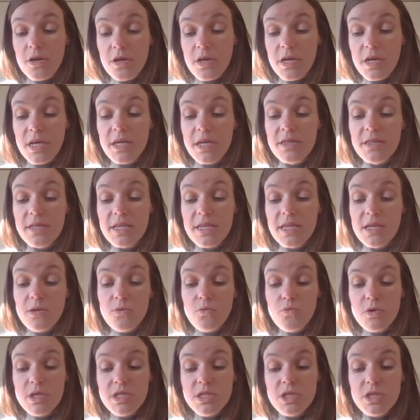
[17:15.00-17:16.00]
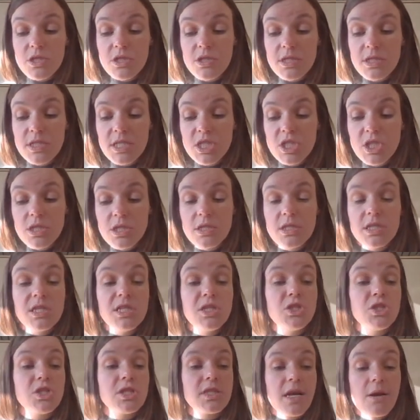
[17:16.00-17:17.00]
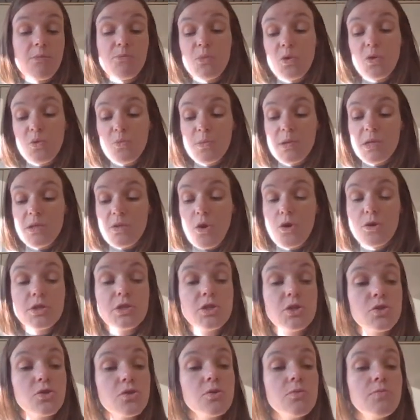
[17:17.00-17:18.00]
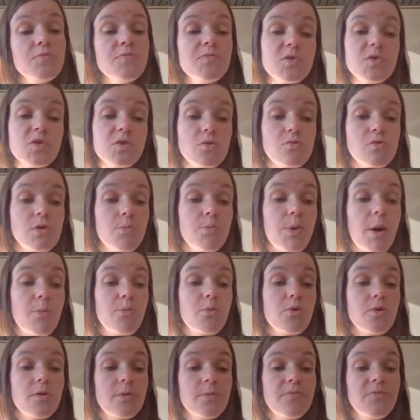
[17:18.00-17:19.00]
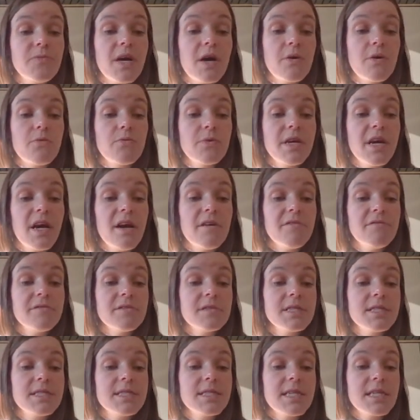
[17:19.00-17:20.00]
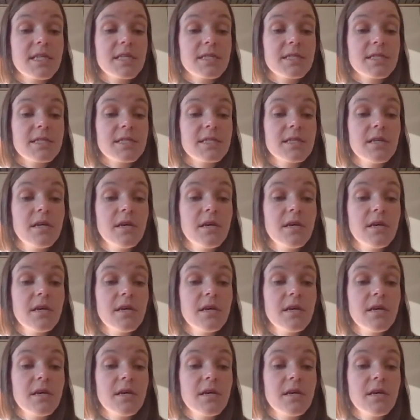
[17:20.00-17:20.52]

indicate which condition each sample belongs to. So remember that we have 6